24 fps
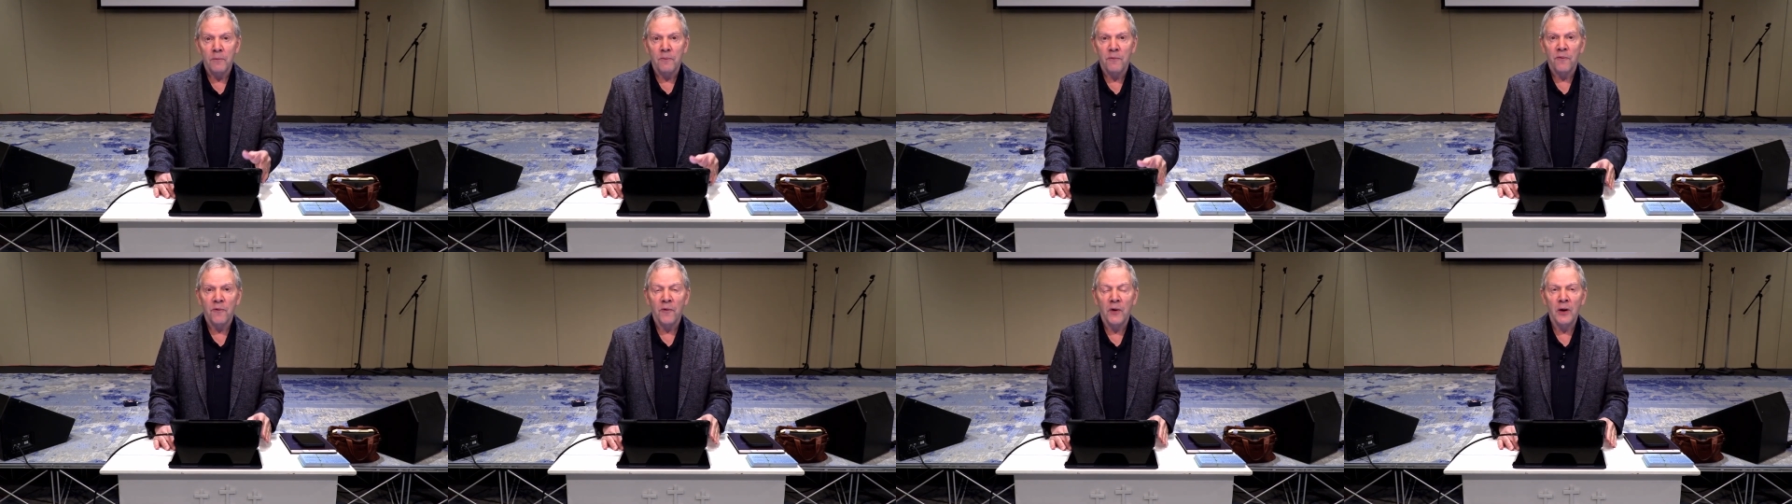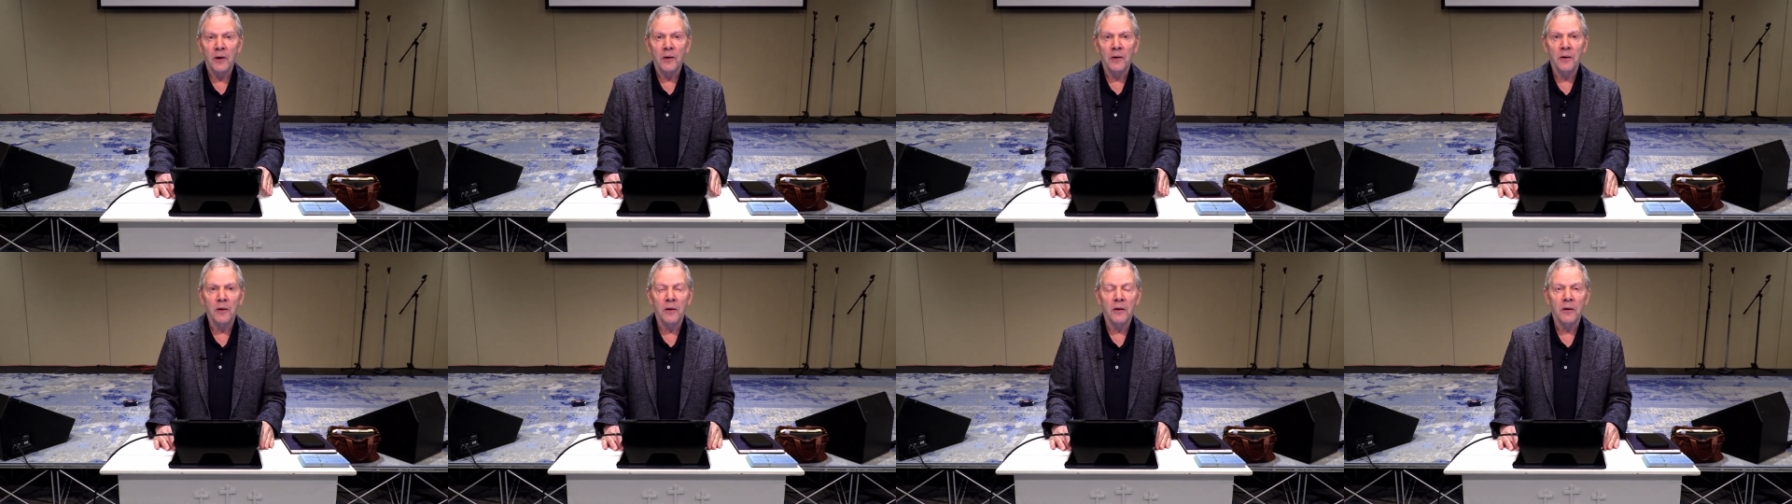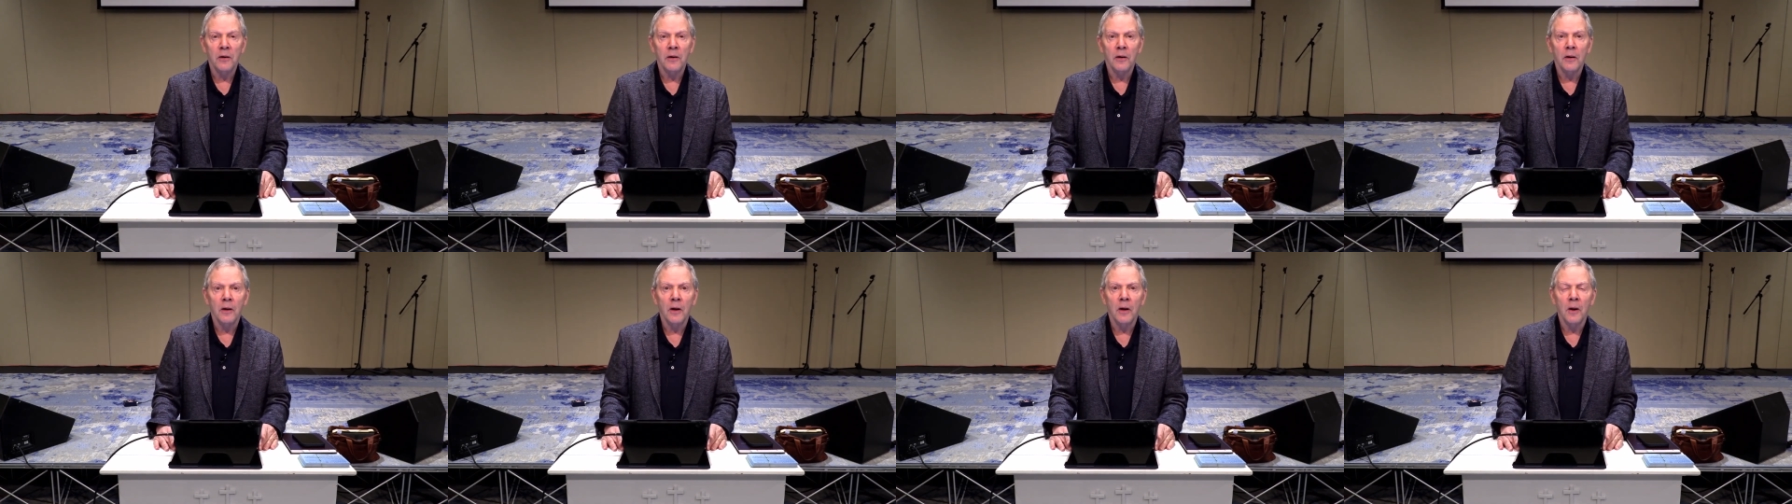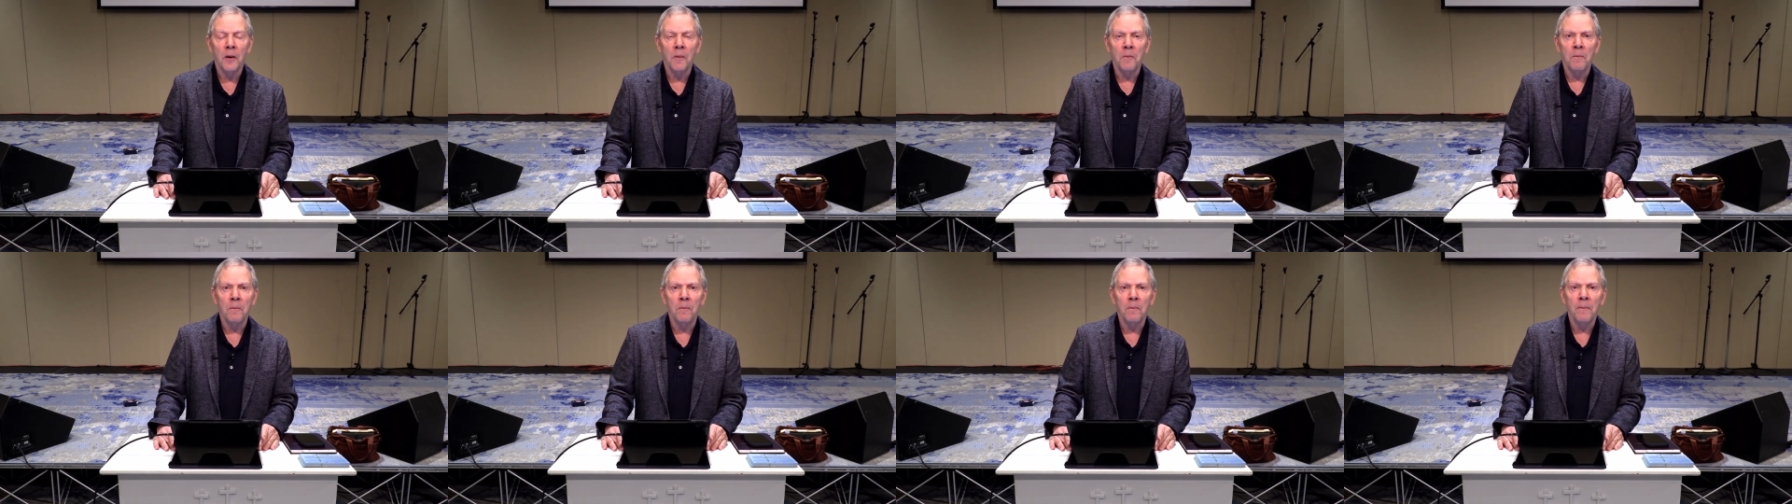Friends
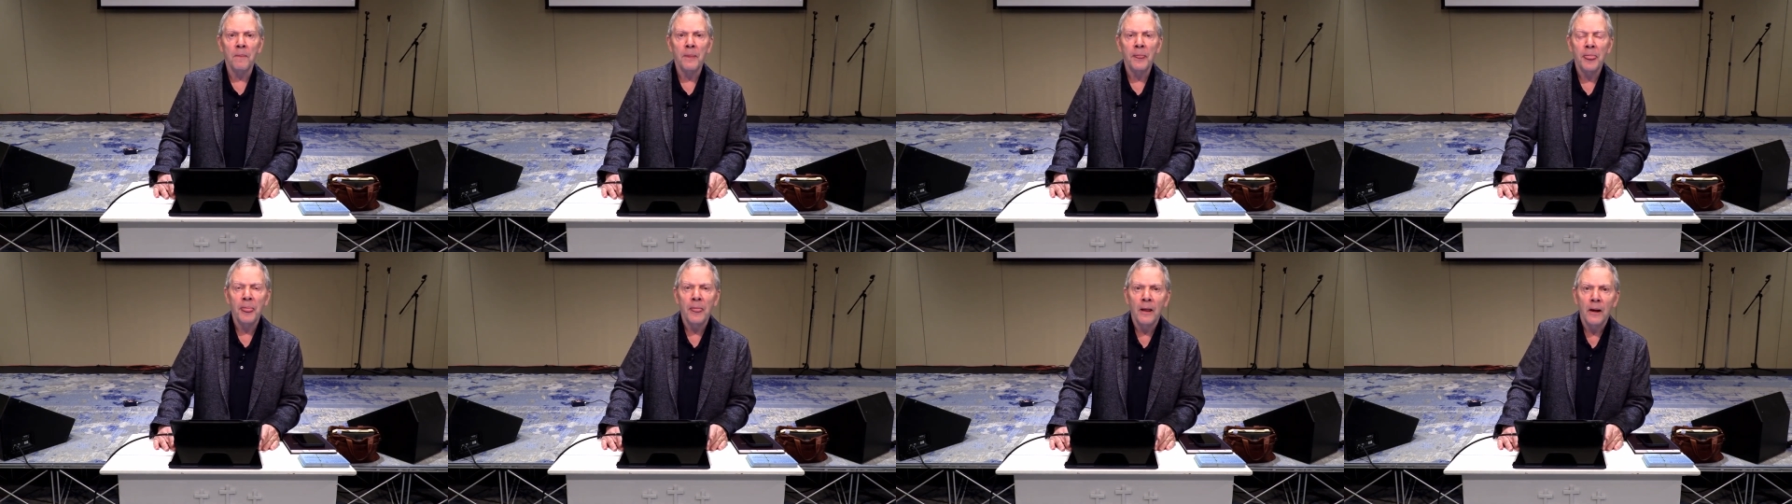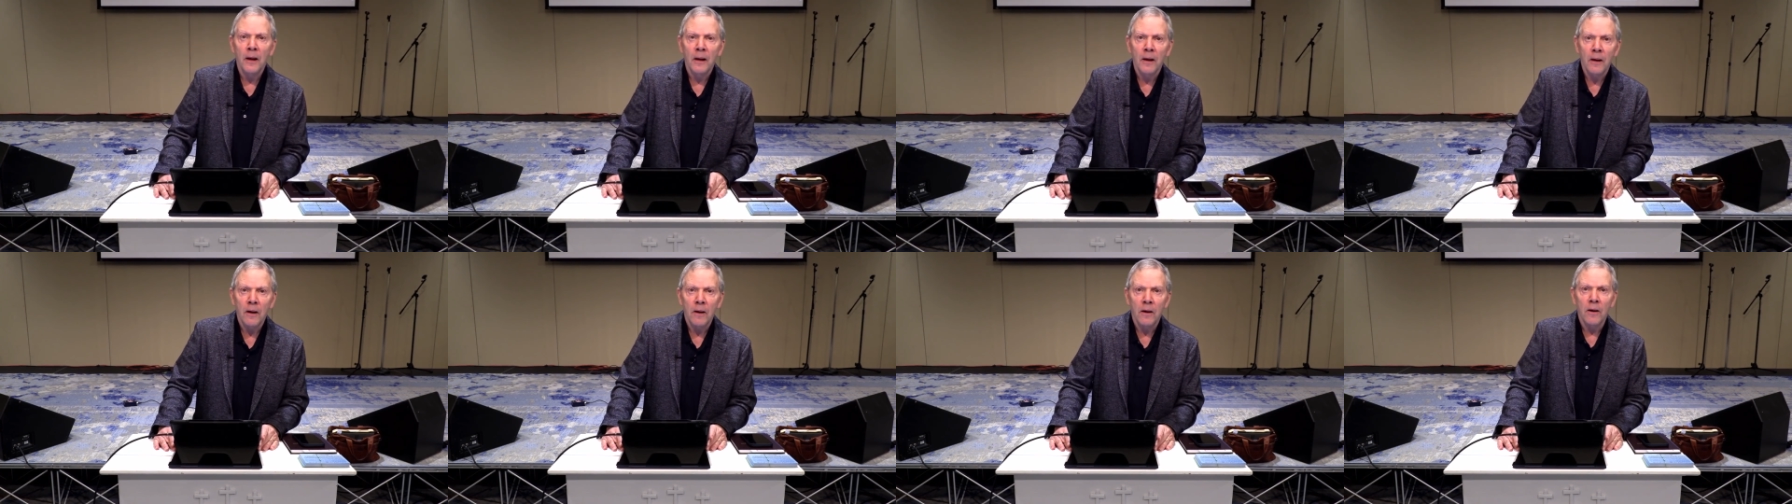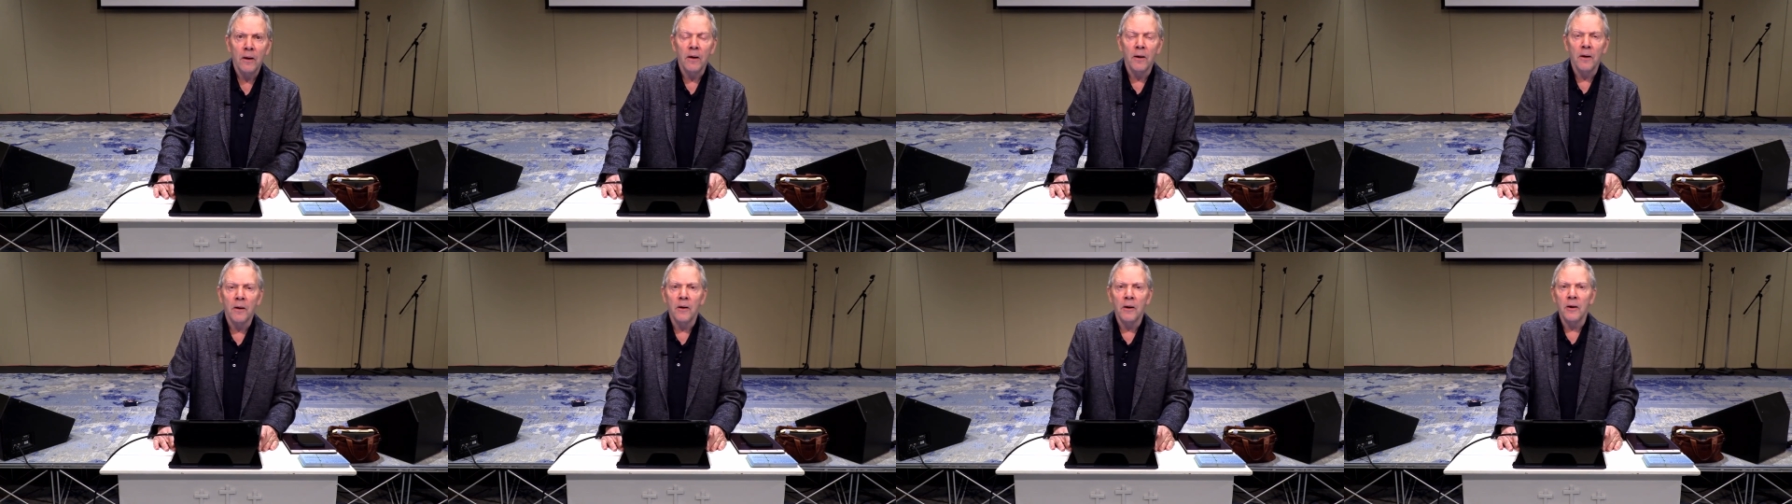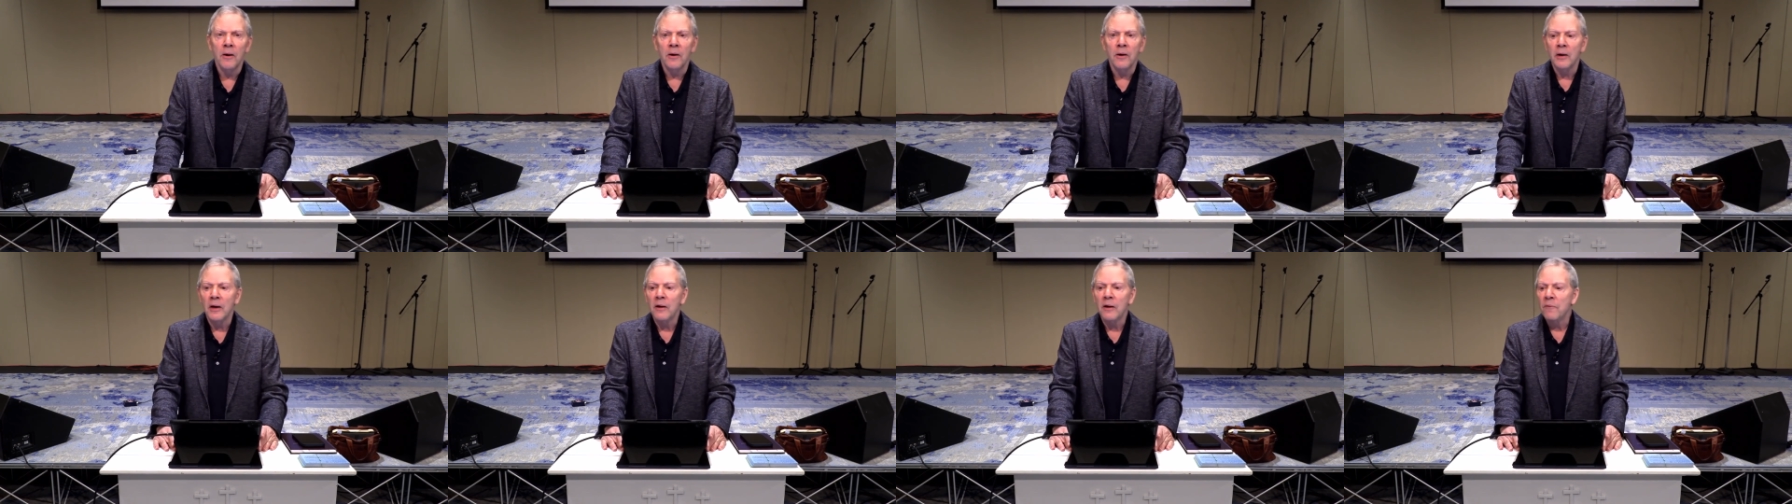are
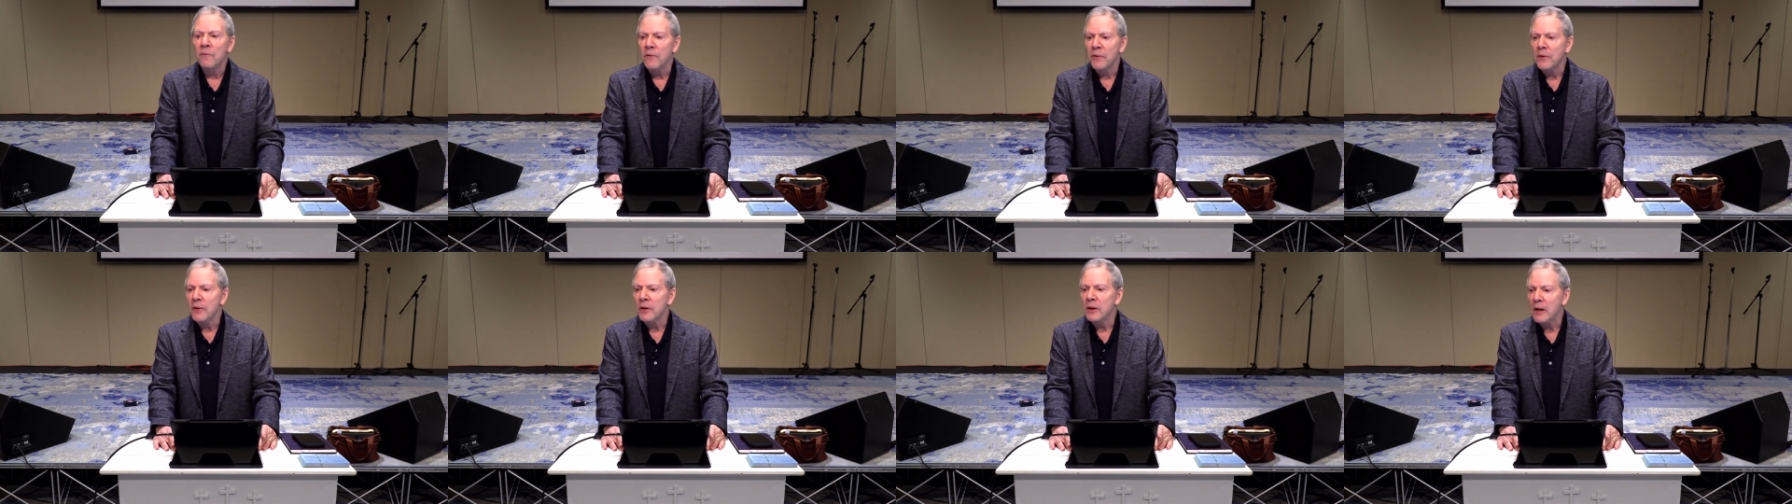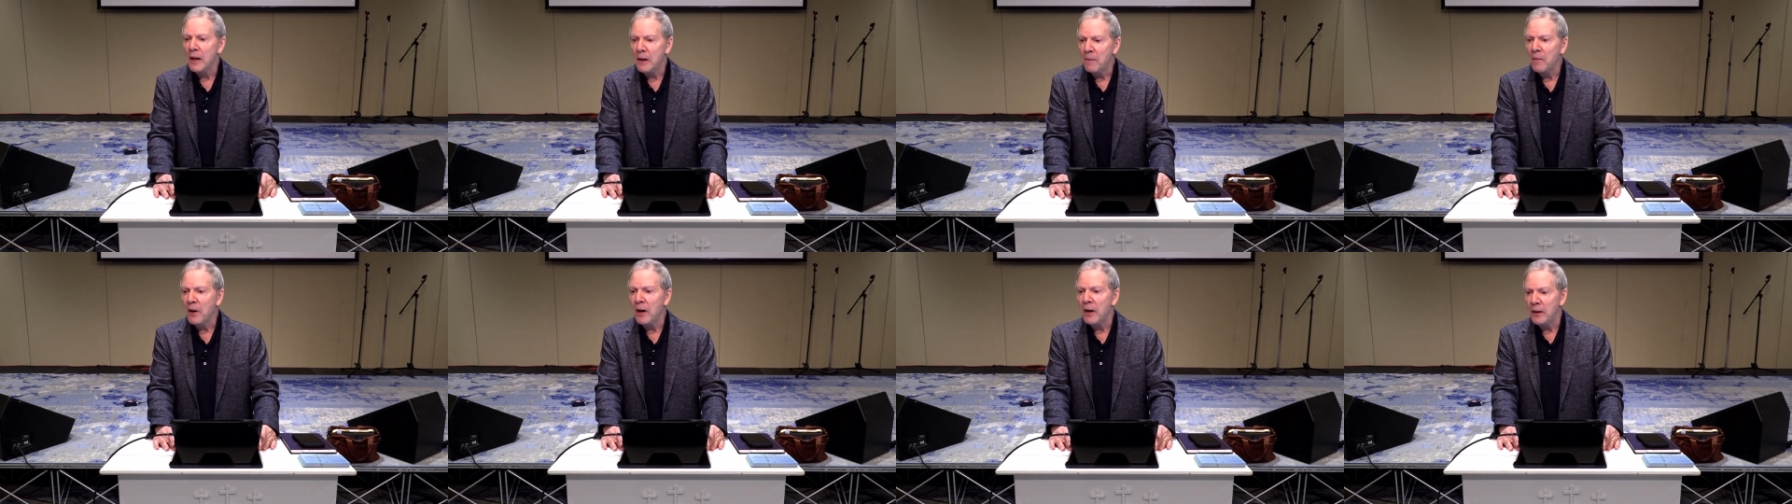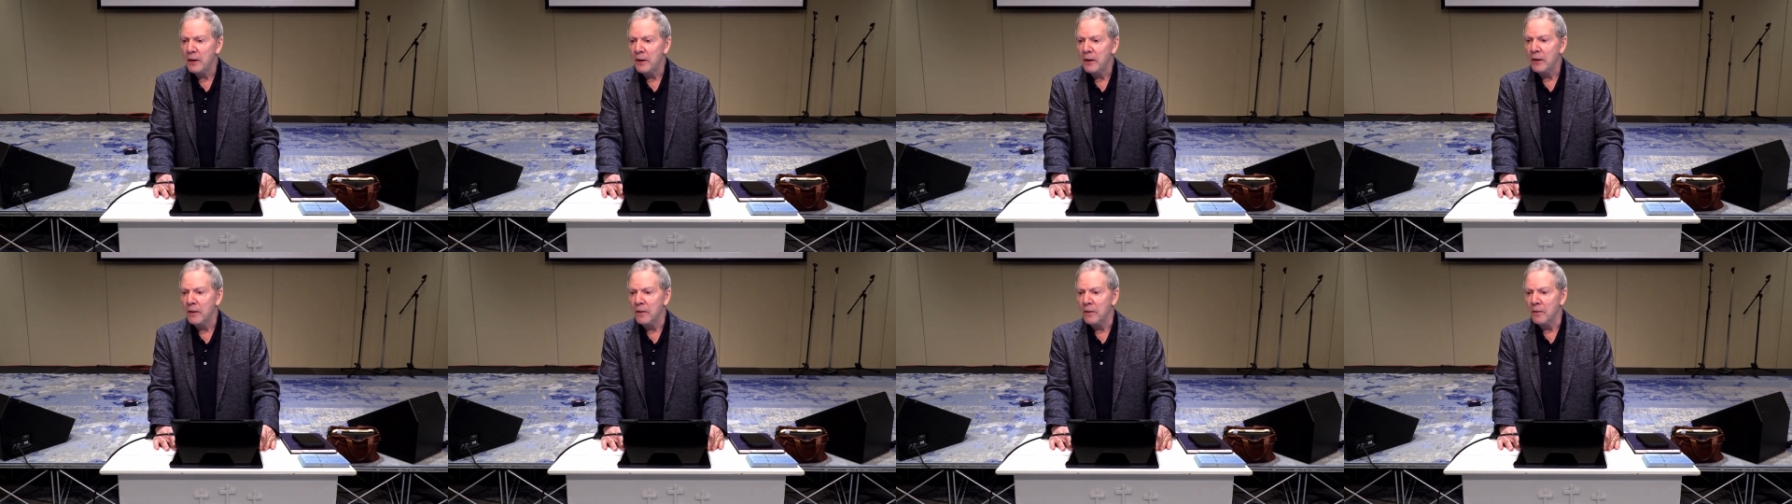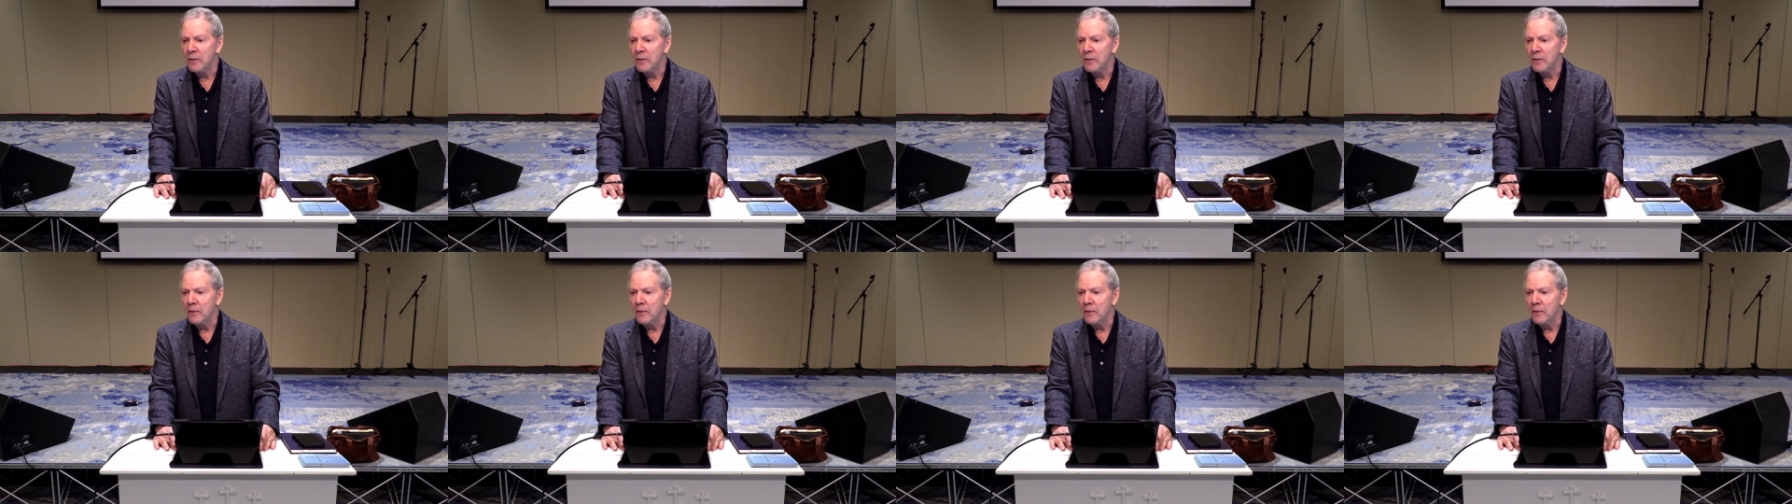in love with the same idea,